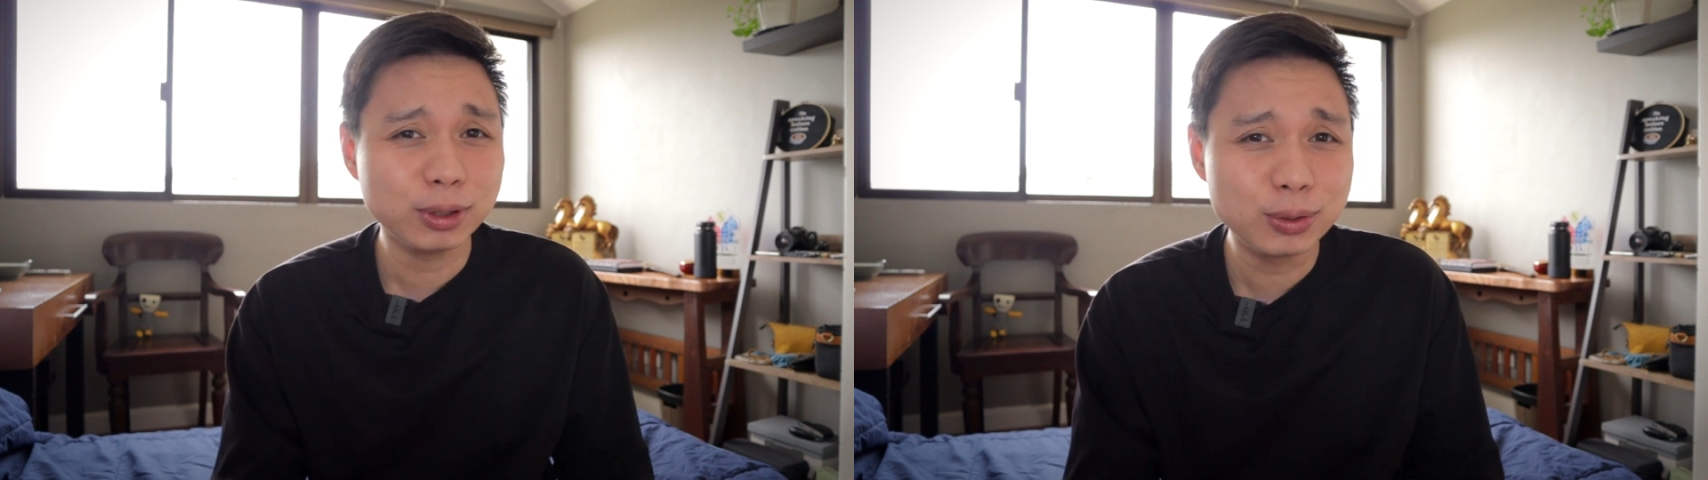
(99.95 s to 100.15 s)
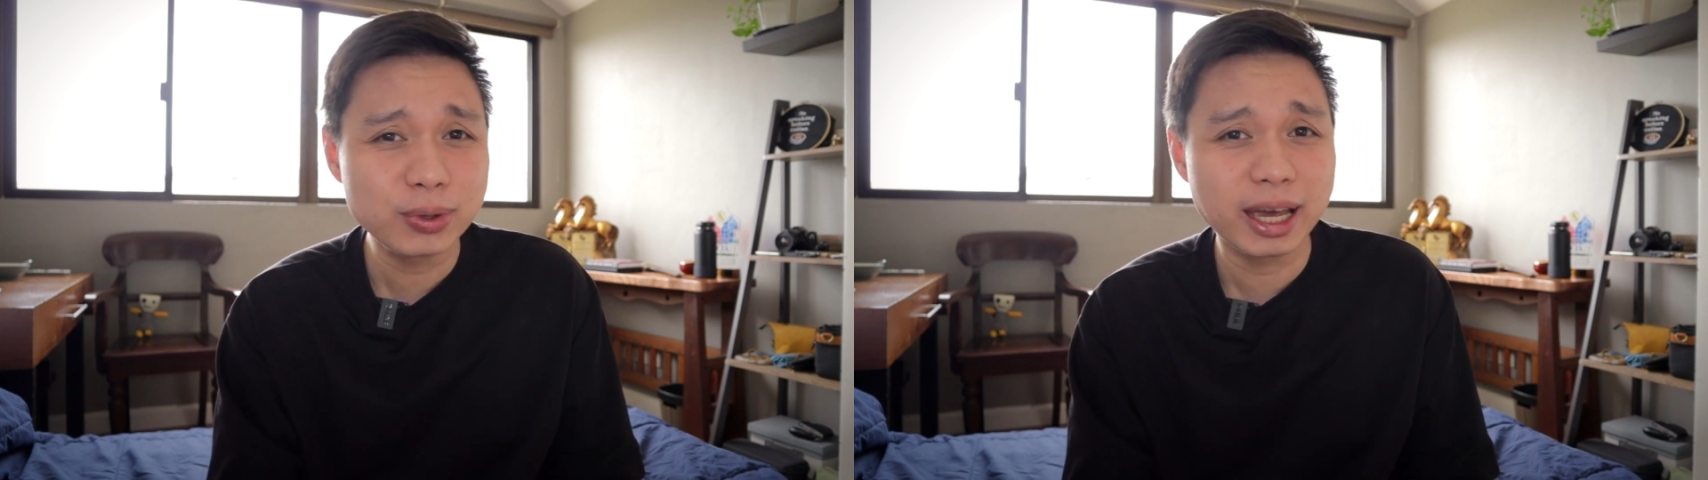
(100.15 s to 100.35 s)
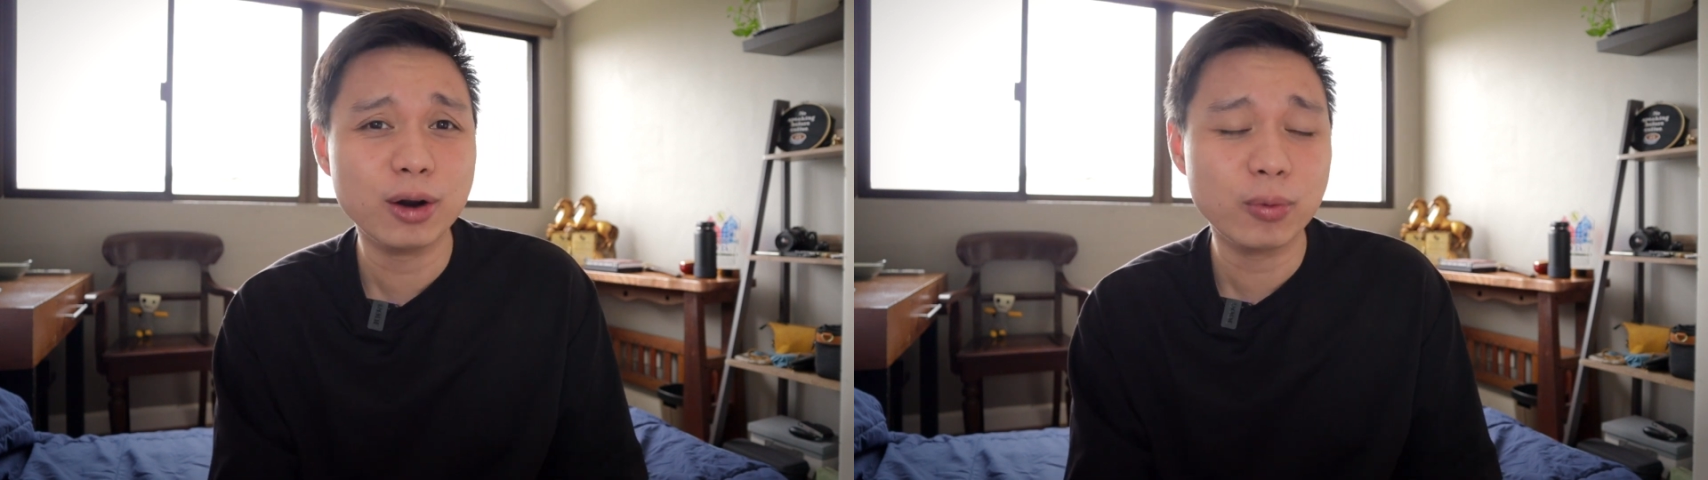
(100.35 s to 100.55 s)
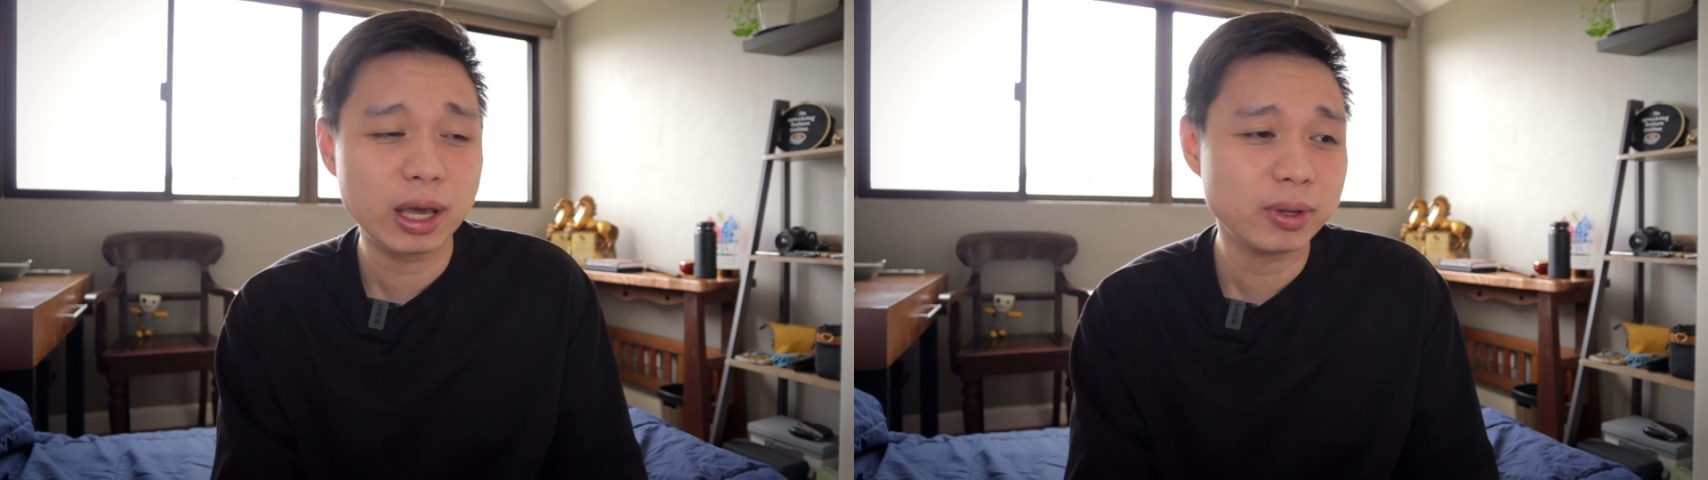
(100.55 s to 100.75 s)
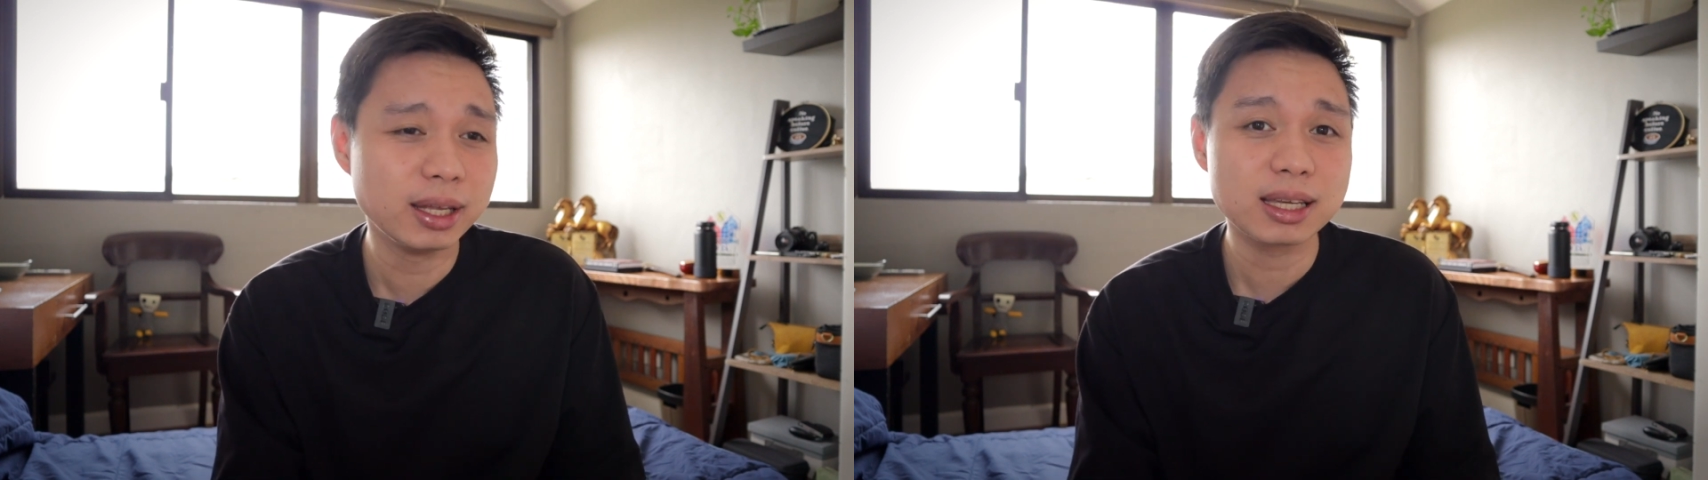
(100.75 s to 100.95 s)
do get
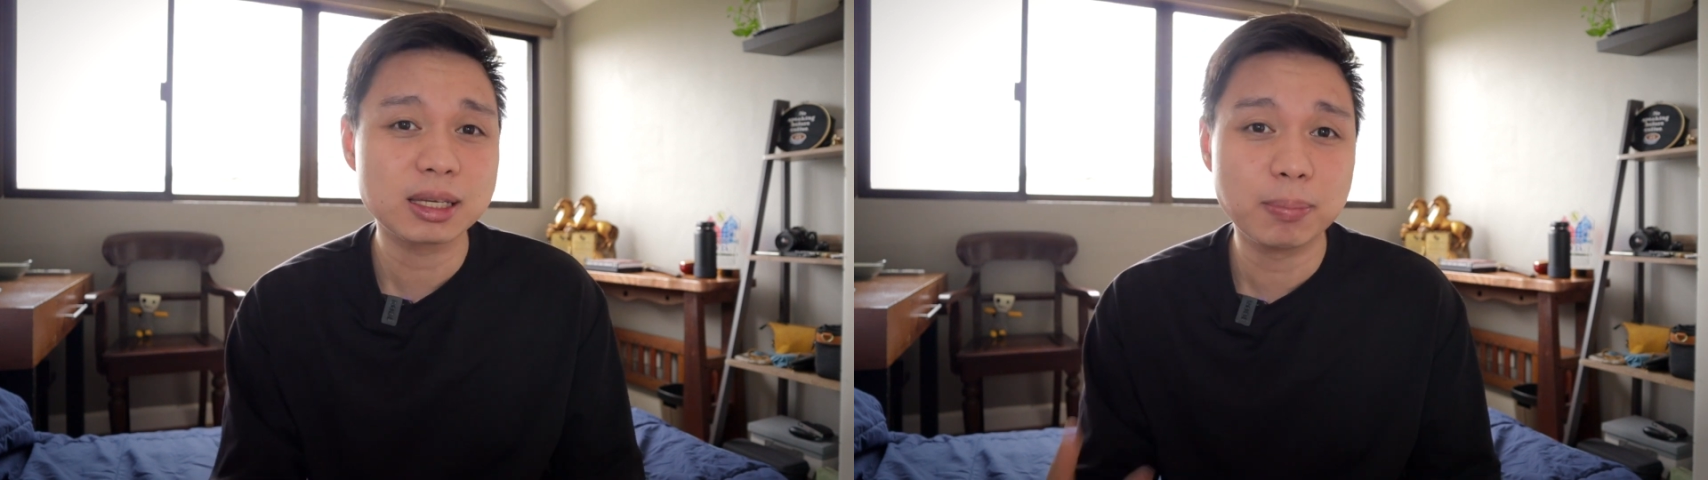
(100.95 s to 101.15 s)
away with this,